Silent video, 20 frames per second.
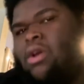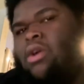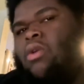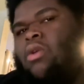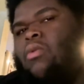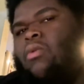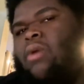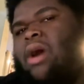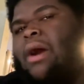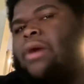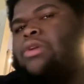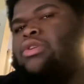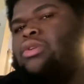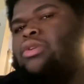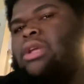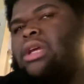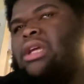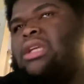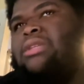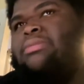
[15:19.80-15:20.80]
Why would you
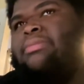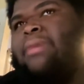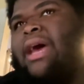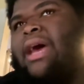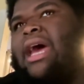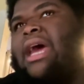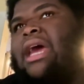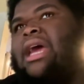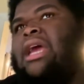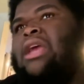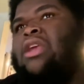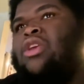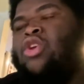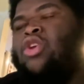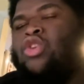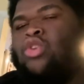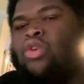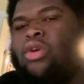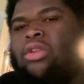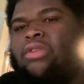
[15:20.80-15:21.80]
think it's bad and you
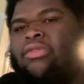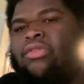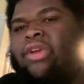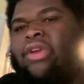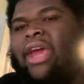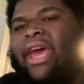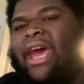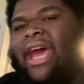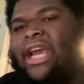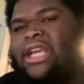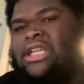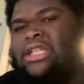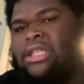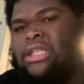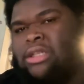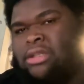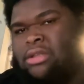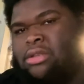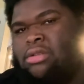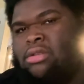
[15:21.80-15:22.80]
saw the
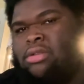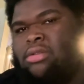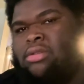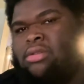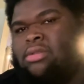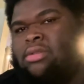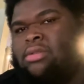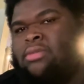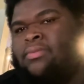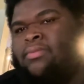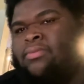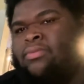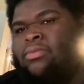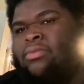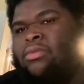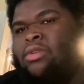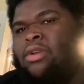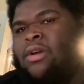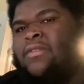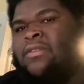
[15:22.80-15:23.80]
reaction
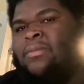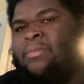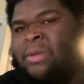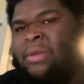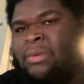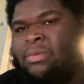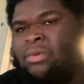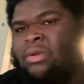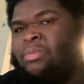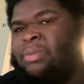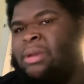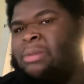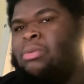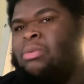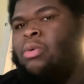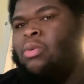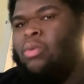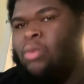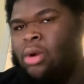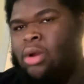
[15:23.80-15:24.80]
of the people? People
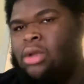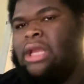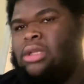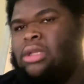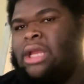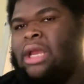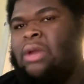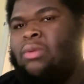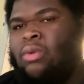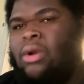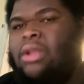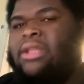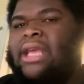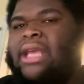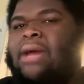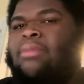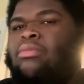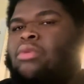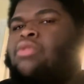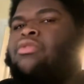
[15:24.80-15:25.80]
want
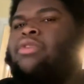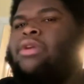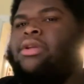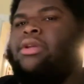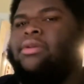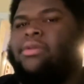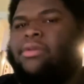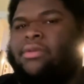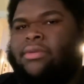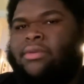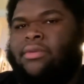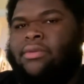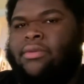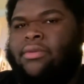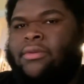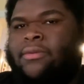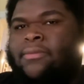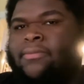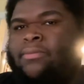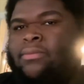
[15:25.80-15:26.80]
that movie.
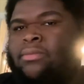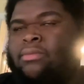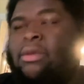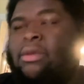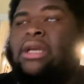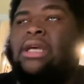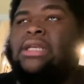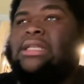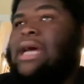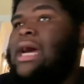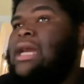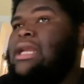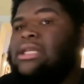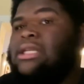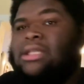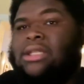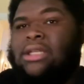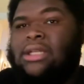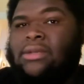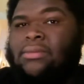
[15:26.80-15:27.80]
Because
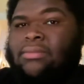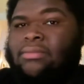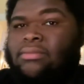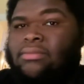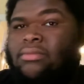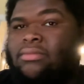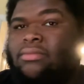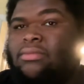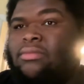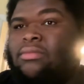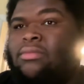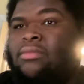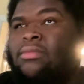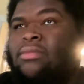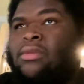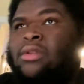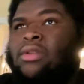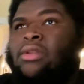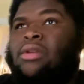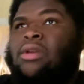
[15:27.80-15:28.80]
honestly,
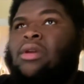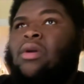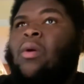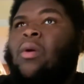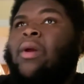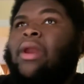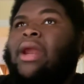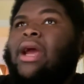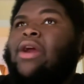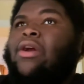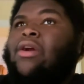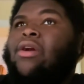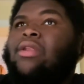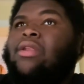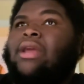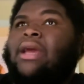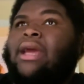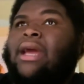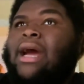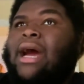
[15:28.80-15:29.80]
when I heard
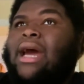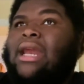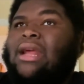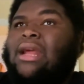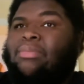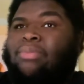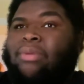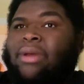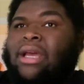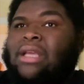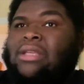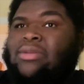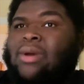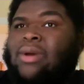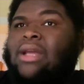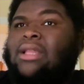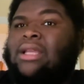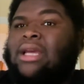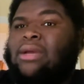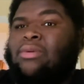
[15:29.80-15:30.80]
the guy that played
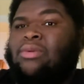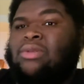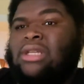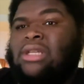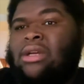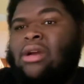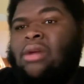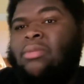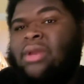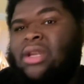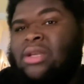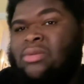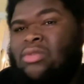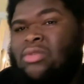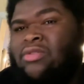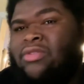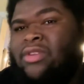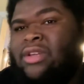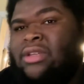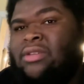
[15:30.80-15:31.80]
Twilight was going to be in this
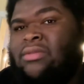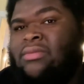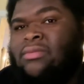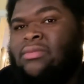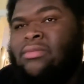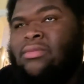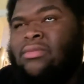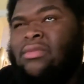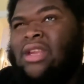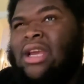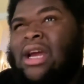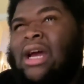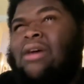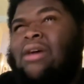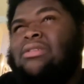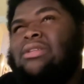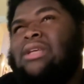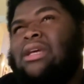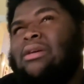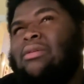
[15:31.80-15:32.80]
movie, I
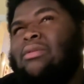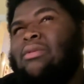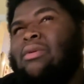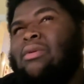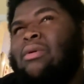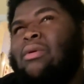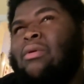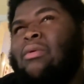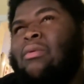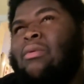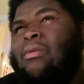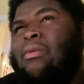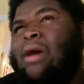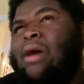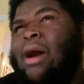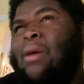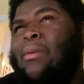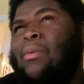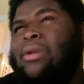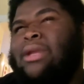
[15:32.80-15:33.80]
was like,
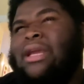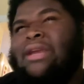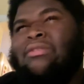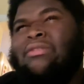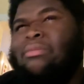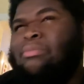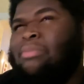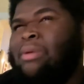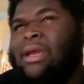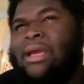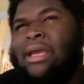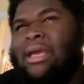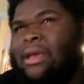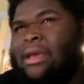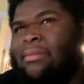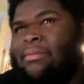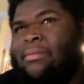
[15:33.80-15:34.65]
why would they even pick him?